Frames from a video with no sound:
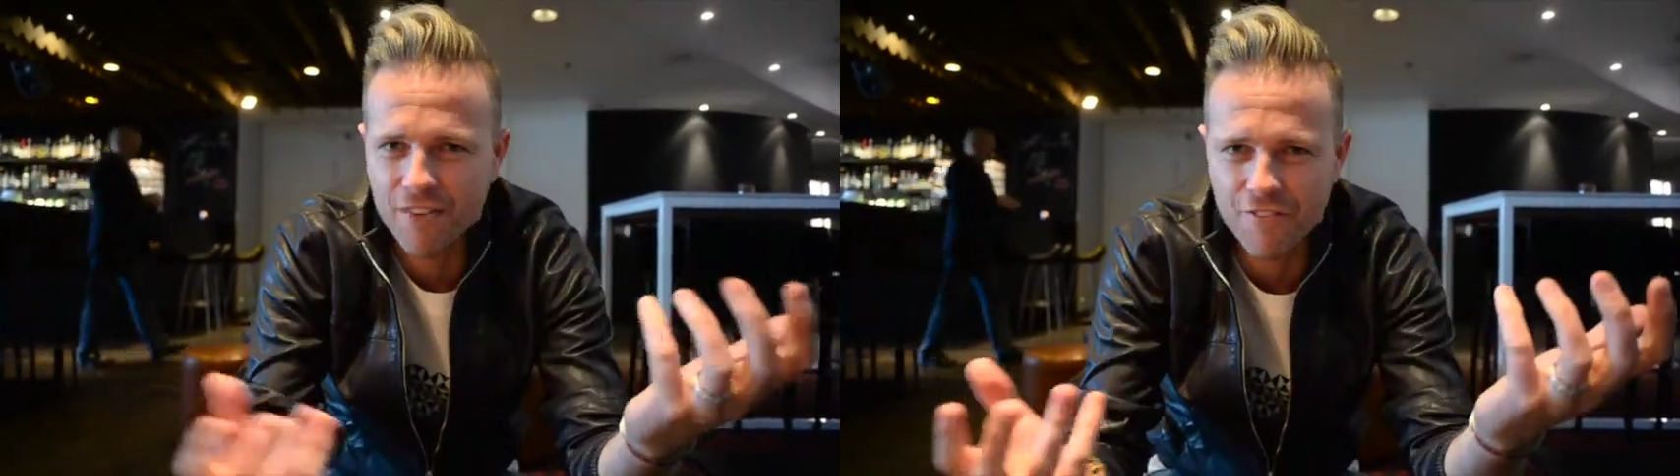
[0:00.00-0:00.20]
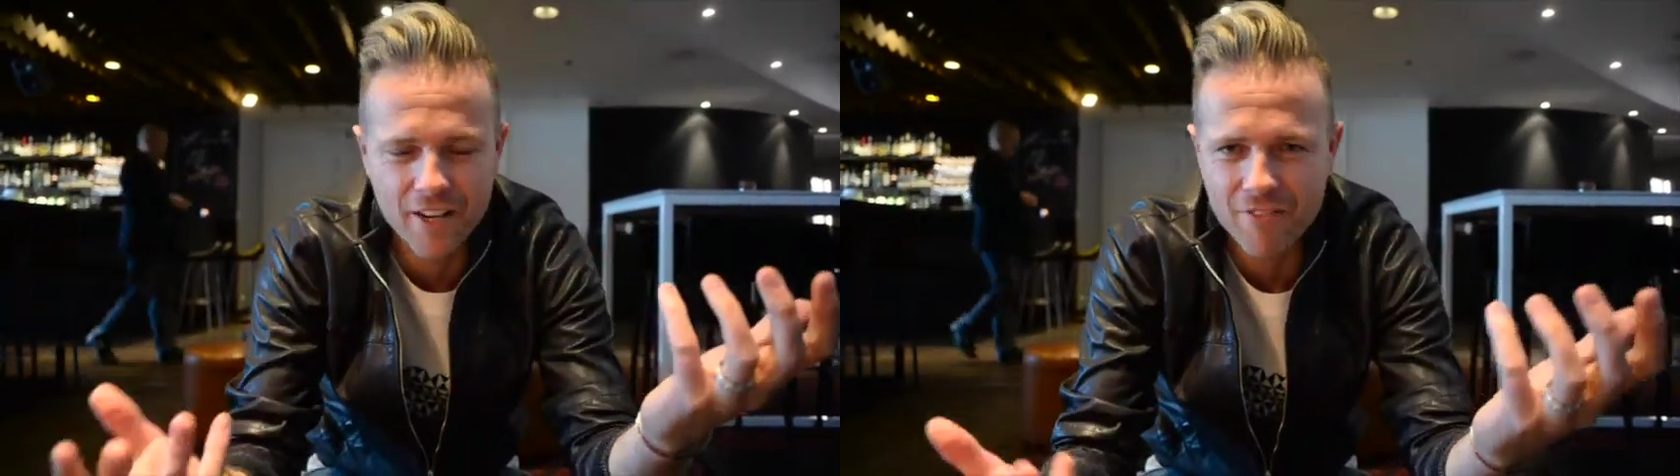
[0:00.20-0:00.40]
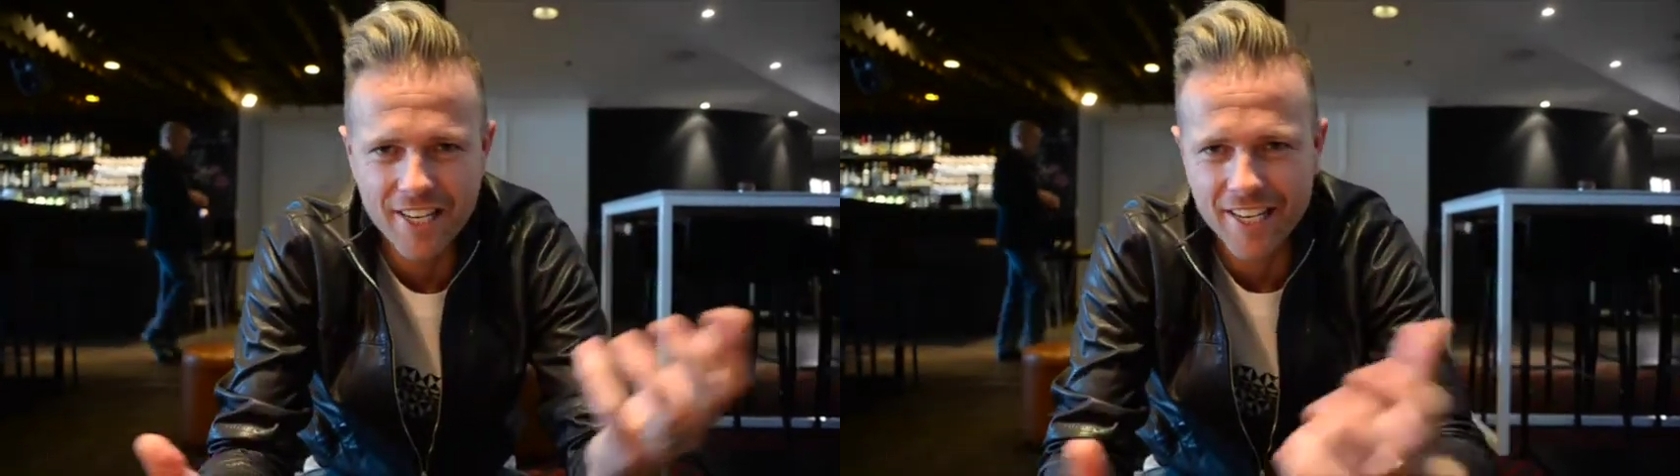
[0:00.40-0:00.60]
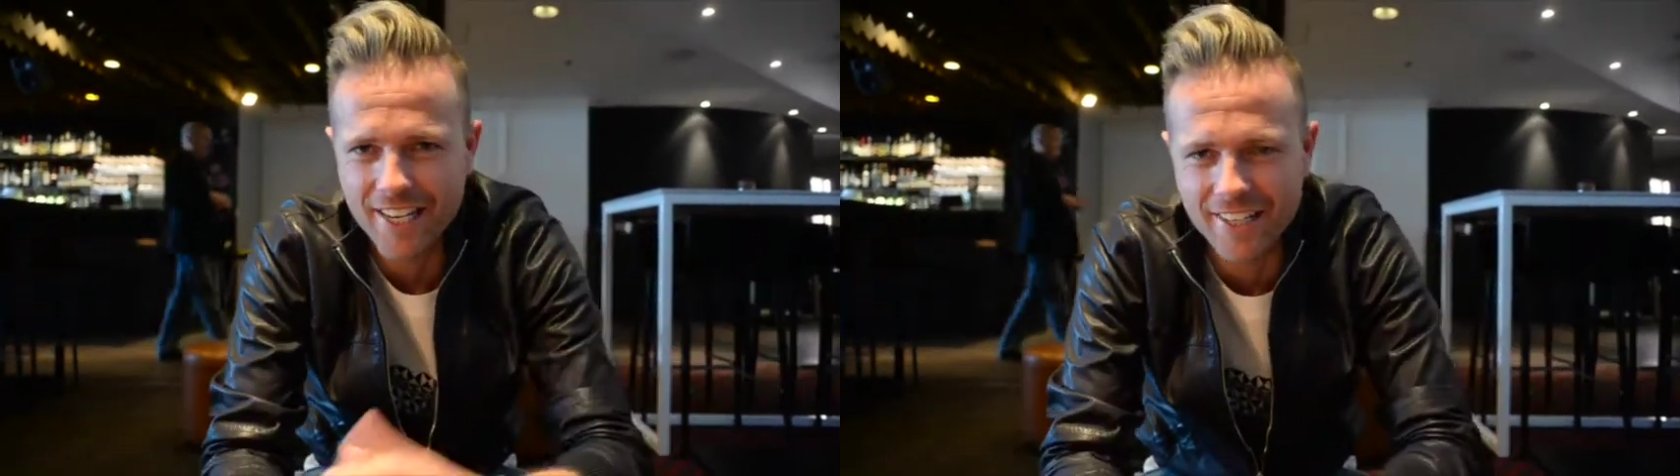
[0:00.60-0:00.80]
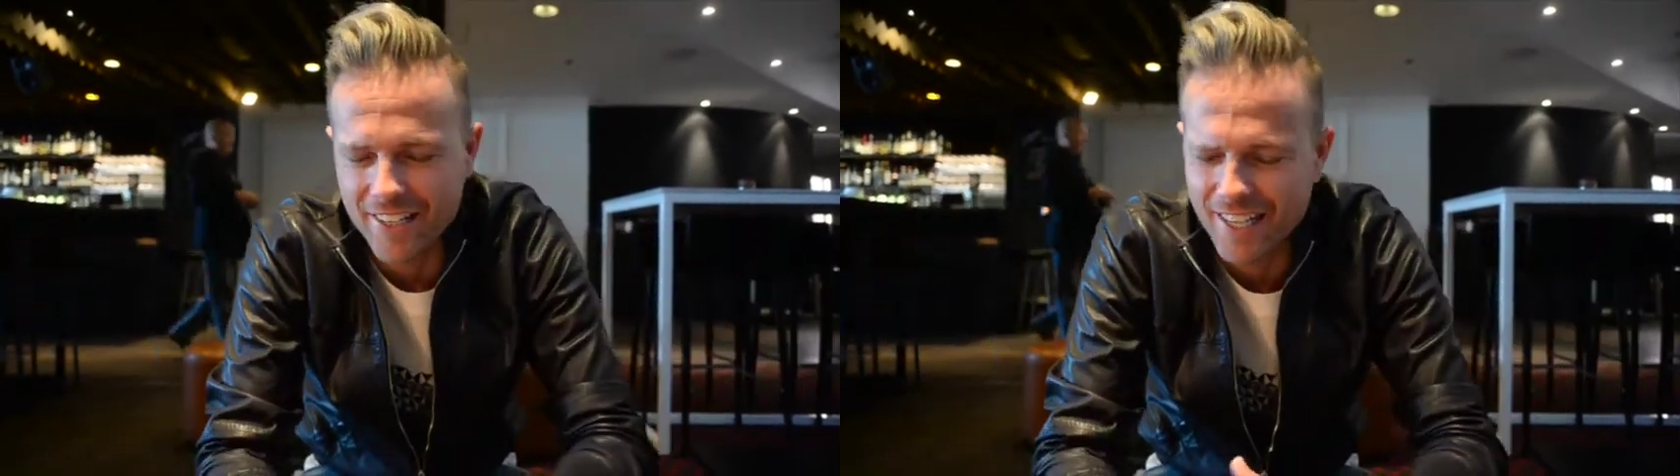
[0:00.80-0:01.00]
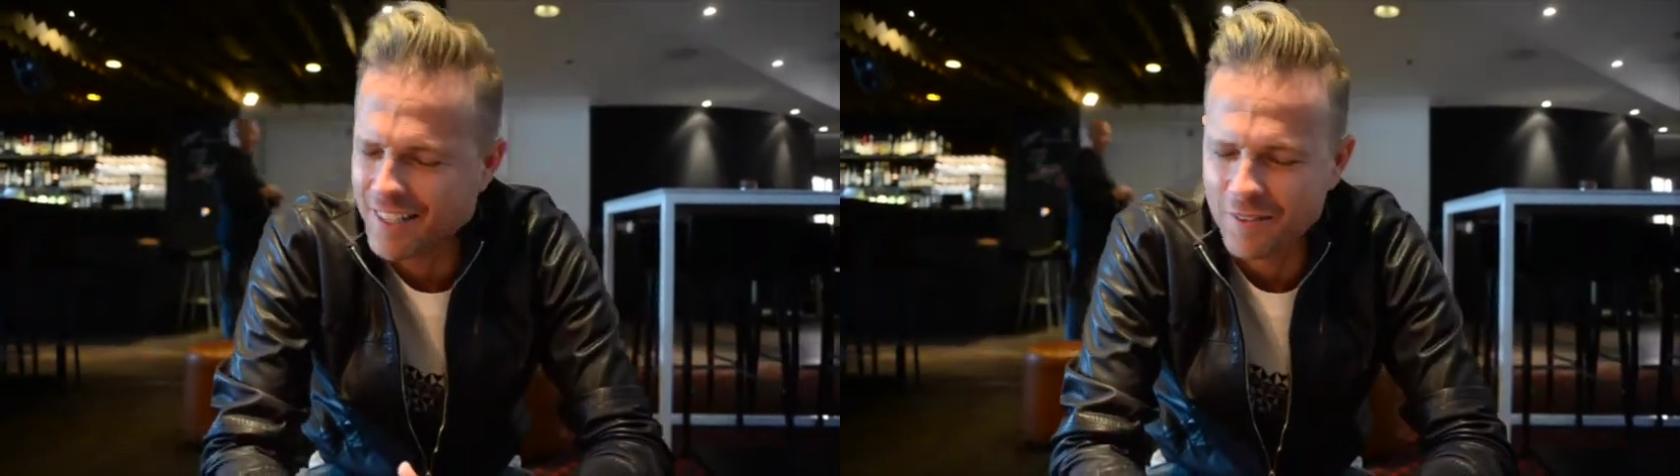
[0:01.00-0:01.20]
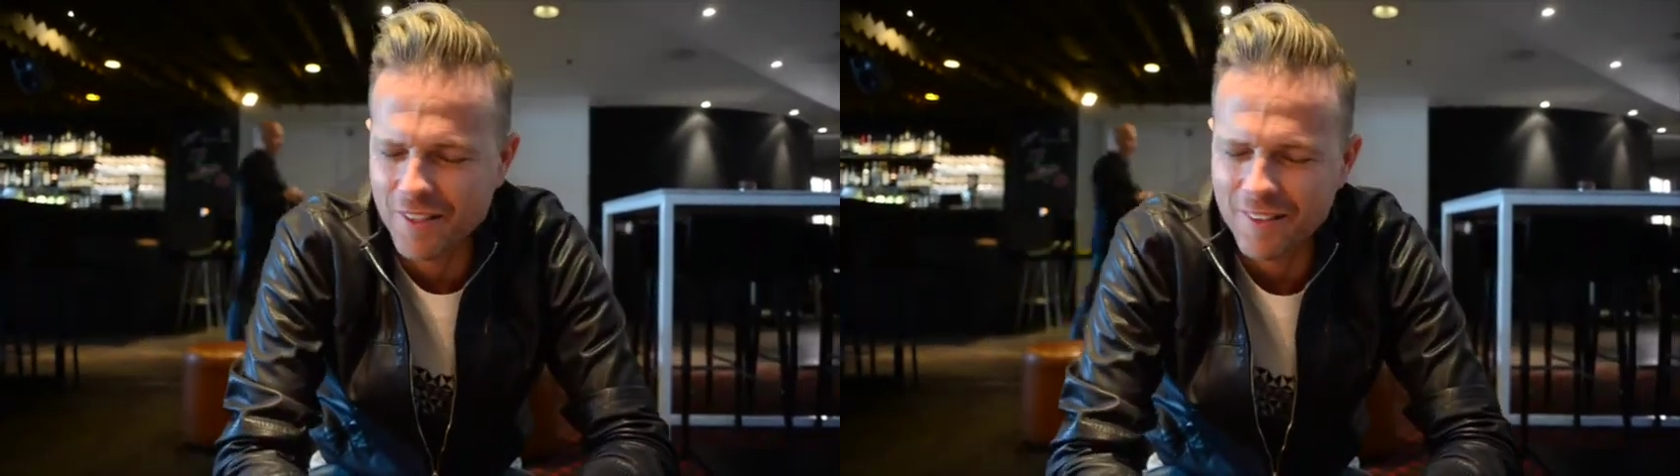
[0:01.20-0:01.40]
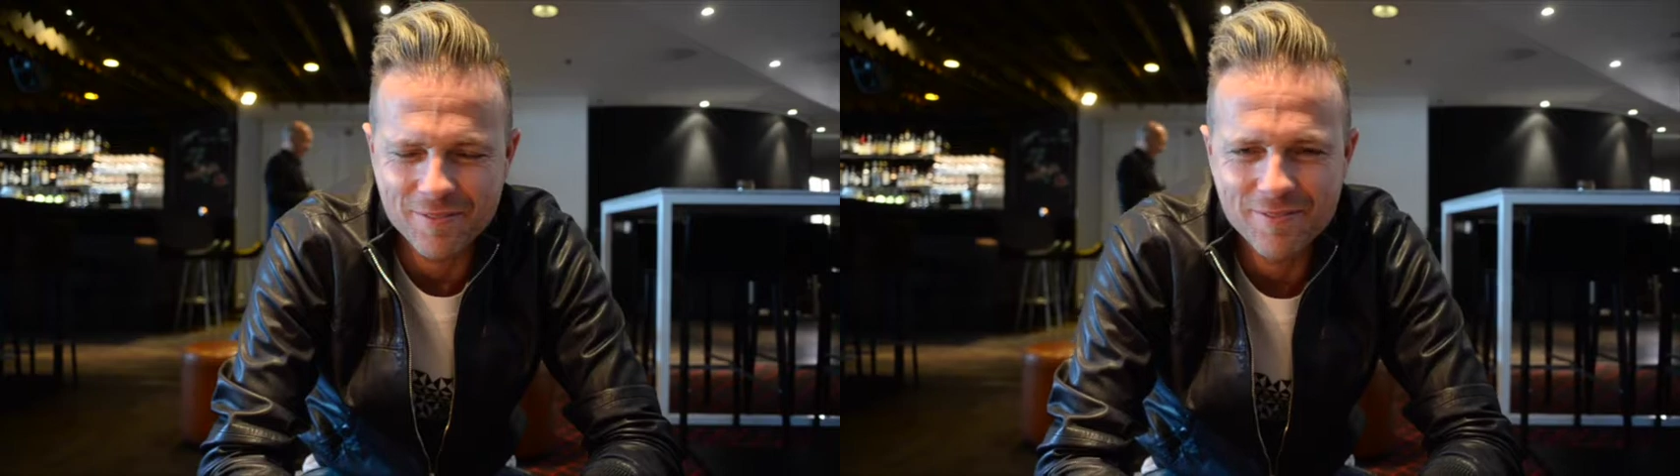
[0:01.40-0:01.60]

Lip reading: a favorite kid. I can't do that.